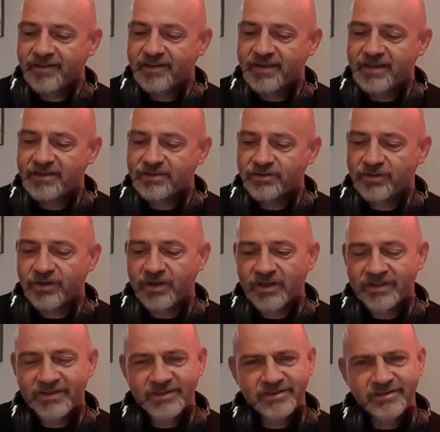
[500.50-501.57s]

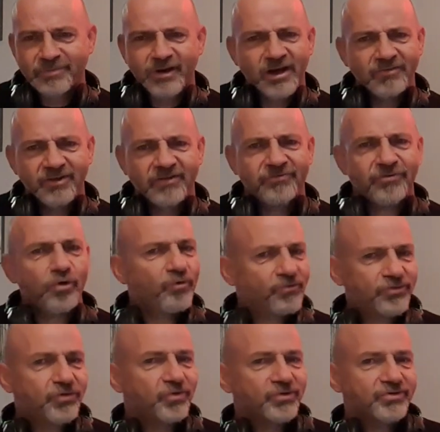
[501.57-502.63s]
this is a perfect
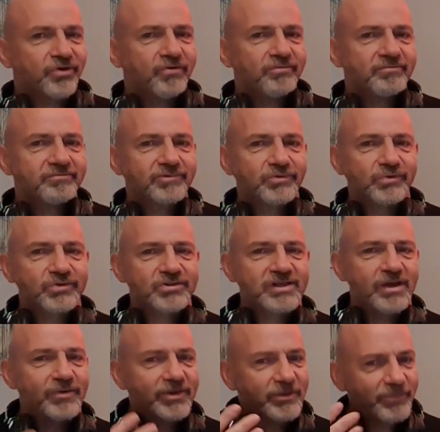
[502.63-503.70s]
fourth sort of song, sort of
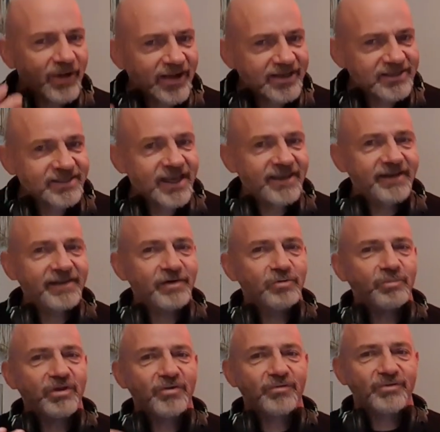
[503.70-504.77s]
slowing the pace down a
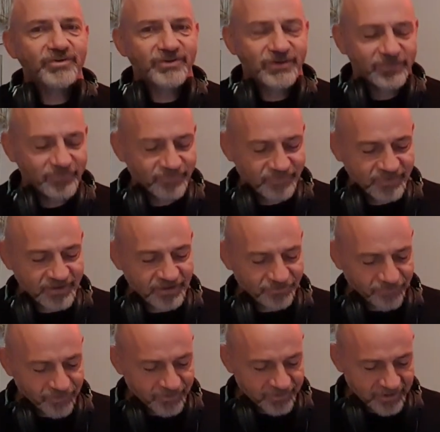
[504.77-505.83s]
little bit with some
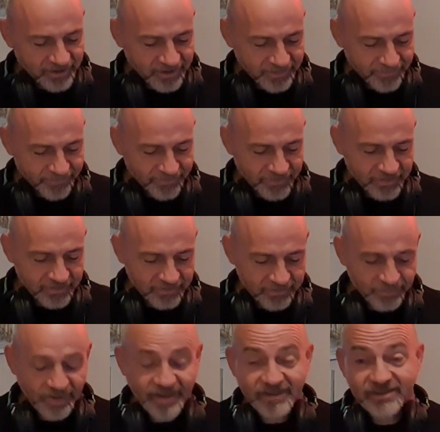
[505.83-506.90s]
different
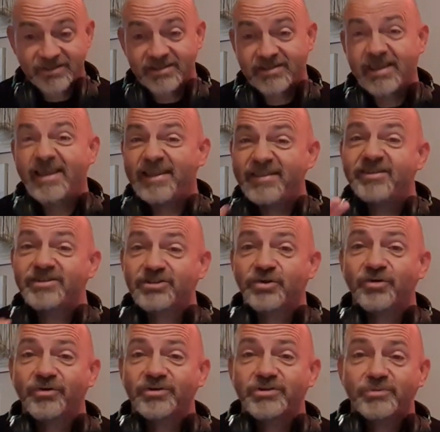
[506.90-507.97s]
paces in the
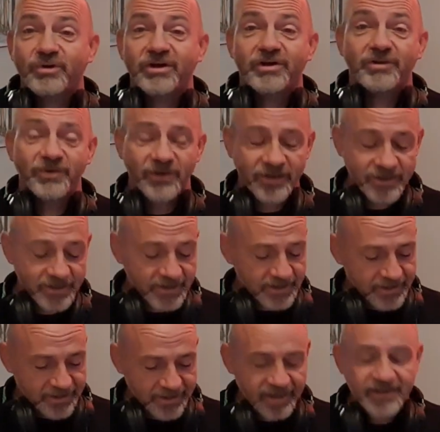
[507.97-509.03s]
song as well.
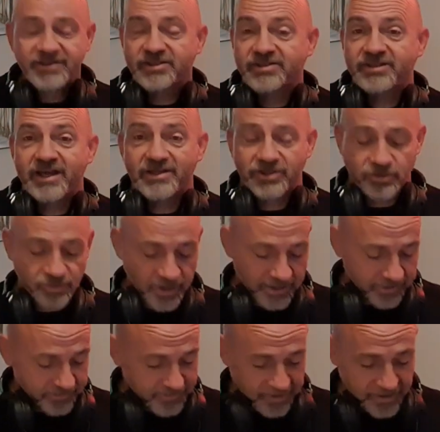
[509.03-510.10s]
It just sounds
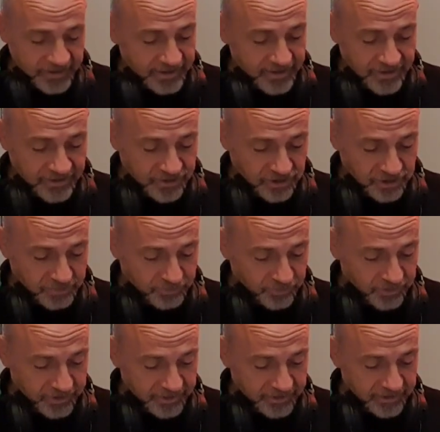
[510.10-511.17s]
great. It's just
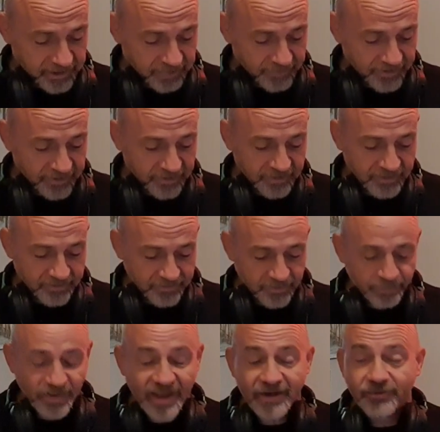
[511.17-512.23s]
brilliant. I mean,
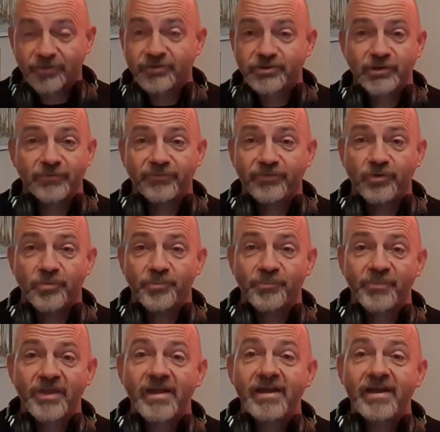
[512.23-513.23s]
the band are on top form.